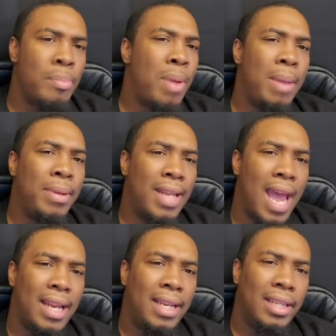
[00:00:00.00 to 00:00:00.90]
Baby
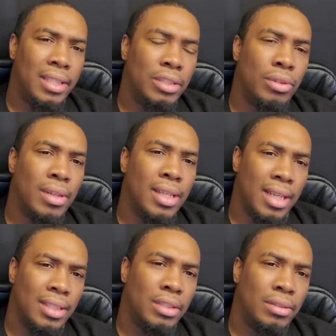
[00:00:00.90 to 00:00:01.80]
daddy, the
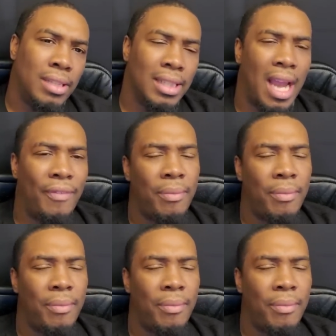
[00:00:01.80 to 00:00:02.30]
drug guy